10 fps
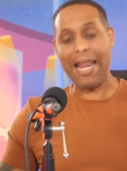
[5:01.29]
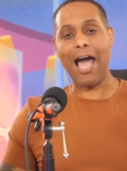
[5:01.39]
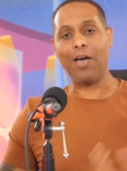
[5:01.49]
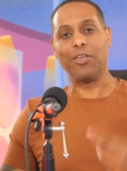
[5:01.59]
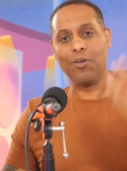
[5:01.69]
and
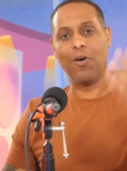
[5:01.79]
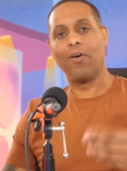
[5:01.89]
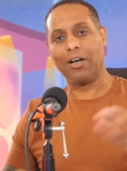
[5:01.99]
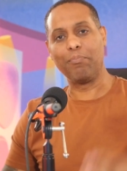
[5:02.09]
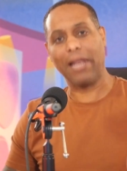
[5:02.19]
now you
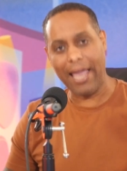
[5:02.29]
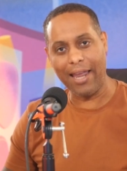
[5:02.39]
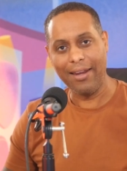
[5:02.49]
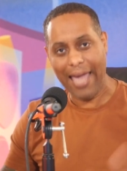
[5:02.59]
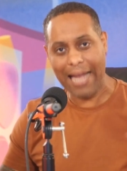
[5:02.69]
gonna
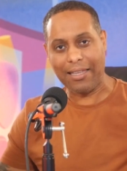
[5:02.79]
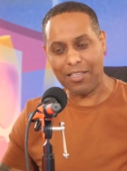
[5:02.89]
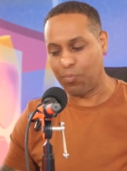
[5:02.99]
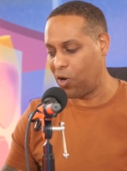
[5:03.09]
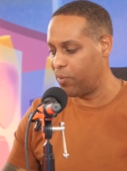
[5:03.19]
complain at
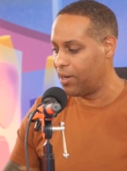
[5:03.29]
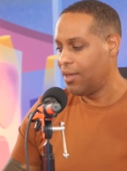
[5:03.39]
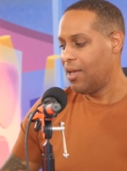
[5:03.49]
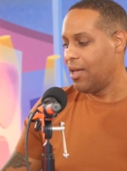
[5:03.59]
this moment.